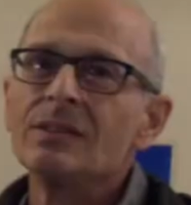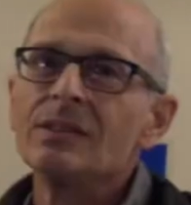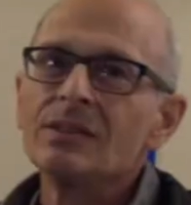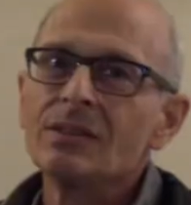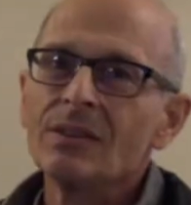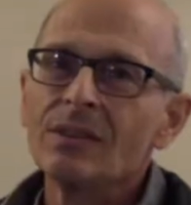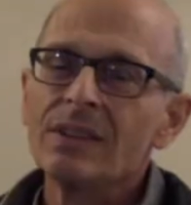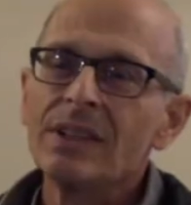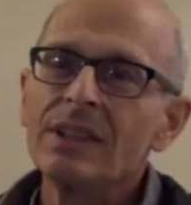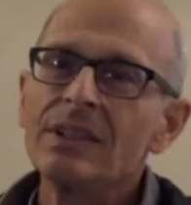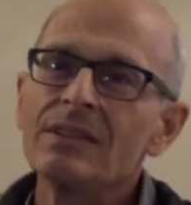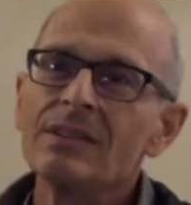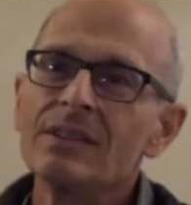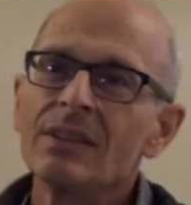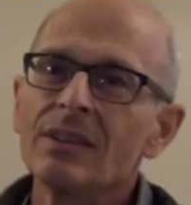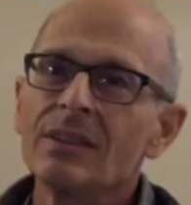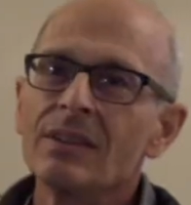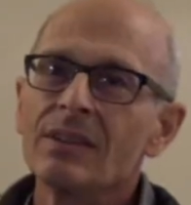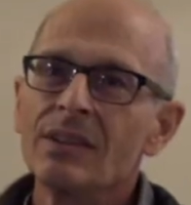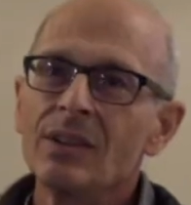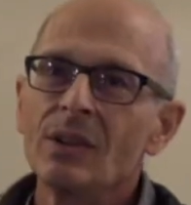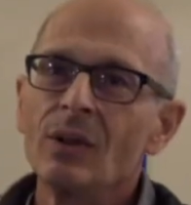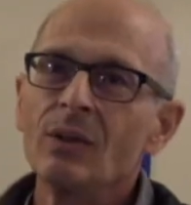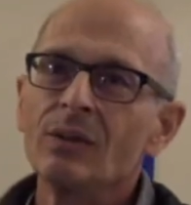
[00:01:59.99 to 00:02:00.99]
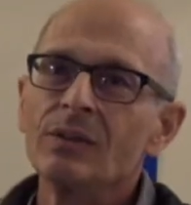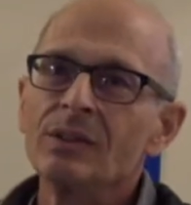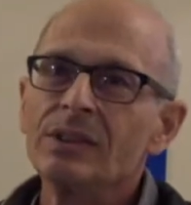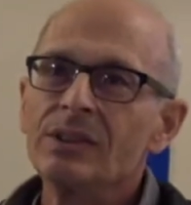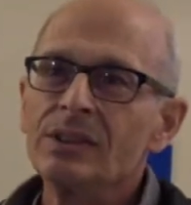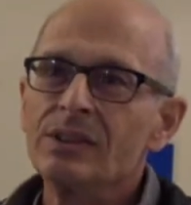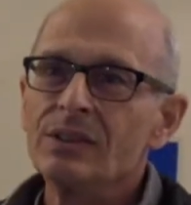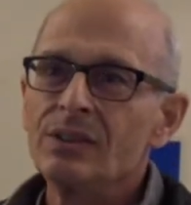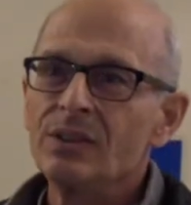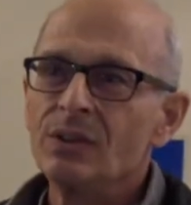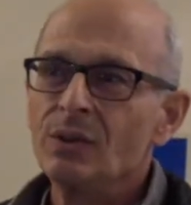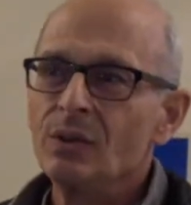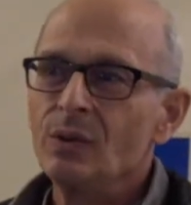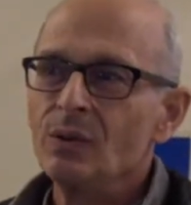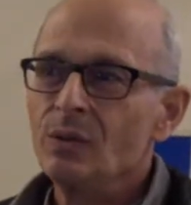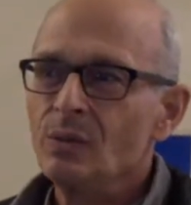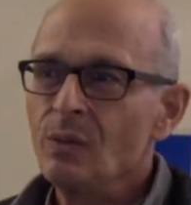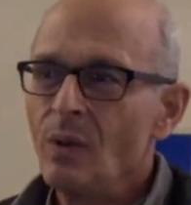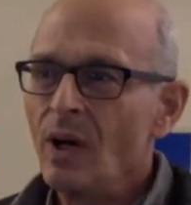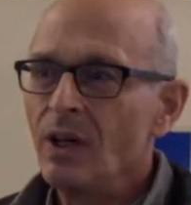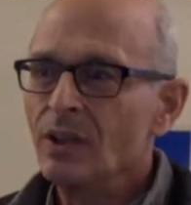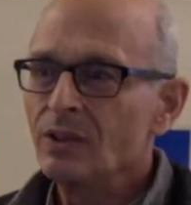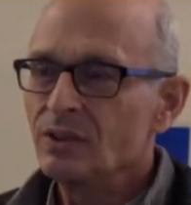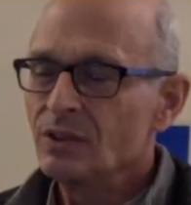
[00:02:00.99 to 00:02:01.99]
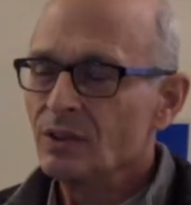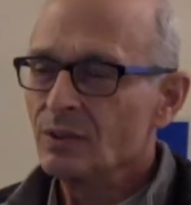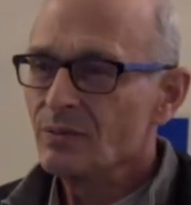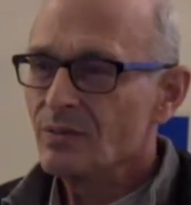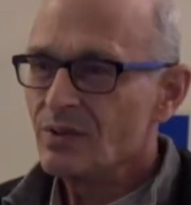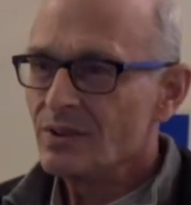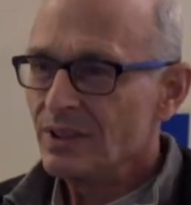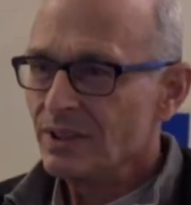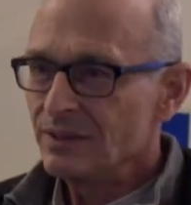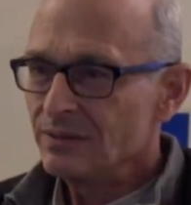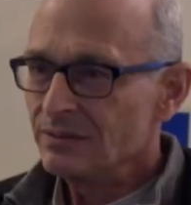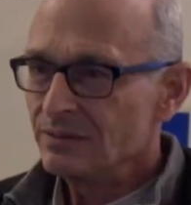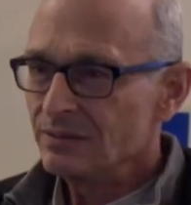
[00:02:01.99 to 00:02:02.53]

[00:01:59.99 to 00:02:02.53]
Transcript: So these are the only two washrooms that